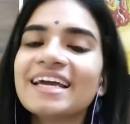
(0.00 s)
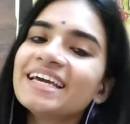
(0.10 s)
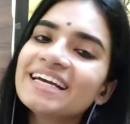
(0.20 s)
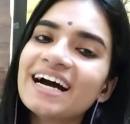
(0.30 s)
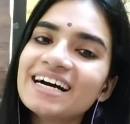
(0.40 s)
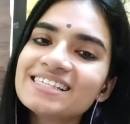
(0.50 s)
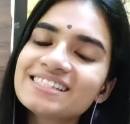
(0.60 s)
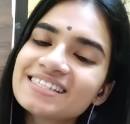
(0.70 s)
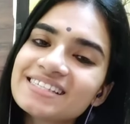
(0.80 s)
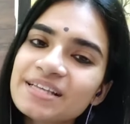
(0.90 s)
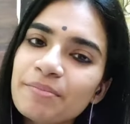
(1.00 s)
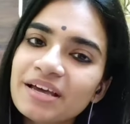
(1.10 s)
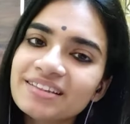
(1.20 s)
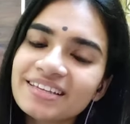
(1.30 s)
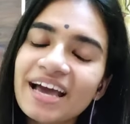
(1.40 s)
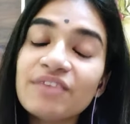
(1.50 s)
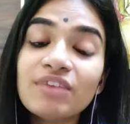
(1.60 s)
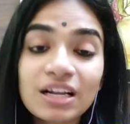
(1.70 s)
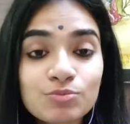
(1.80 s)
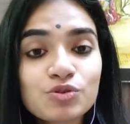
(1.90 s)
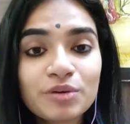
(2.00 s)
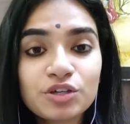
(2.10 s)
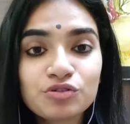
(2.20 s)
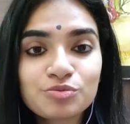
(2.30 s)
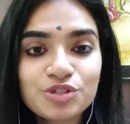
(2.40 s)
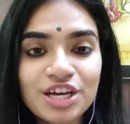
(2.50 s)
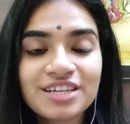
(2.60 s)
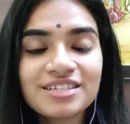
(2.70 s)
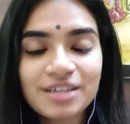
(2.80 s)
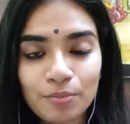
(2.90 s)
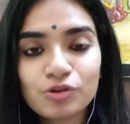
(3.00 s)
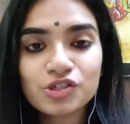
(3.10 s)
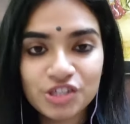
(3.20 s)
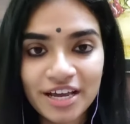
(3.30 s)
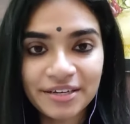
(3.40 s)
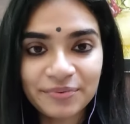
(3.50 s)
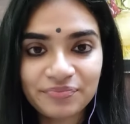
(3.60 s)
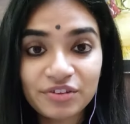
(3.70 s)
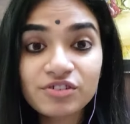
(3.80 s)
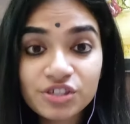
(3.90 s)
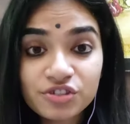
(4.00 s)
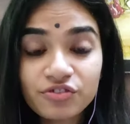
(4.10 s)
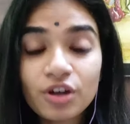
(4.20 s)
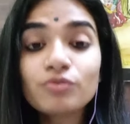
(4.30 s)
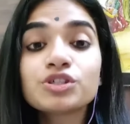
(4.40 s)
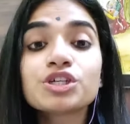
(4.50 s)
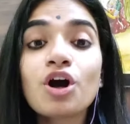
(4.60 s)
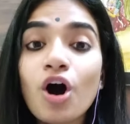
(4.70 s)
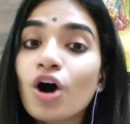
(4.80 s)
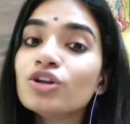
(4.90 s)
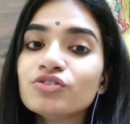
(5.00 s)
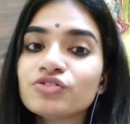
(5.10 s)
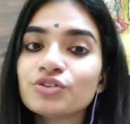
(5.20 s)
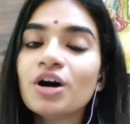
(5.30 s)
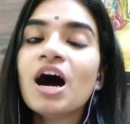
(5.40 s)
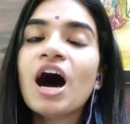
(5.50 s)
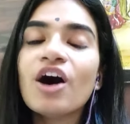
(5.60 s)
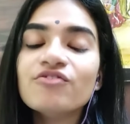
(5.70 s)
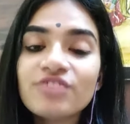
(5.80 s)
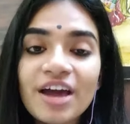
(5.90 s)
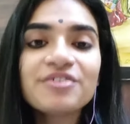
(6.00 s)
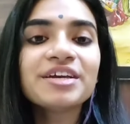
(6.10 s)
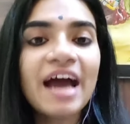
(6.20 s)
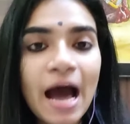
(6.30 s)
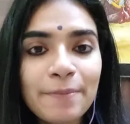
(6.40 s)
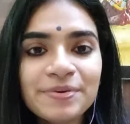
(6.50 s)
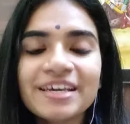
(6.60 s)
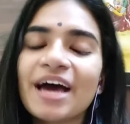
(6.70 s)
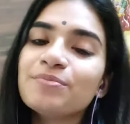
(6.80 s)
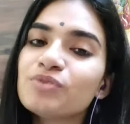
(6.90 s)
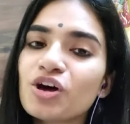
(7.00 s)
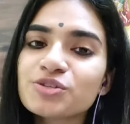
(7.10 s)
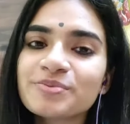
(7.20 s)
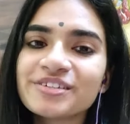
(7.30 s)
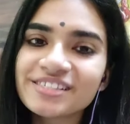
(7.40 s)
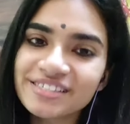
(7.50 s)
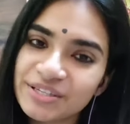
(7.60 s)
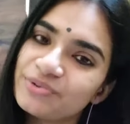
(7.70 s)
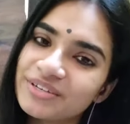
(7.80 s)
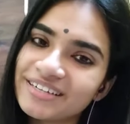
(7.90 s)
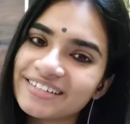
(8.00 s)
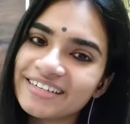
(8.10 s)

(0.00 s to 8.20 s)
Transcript: Hey guys, this is Amandi and welcome to my YouTube channel Dumbo's Diary. First of all, wishing all of you a very happy and prosperous new year.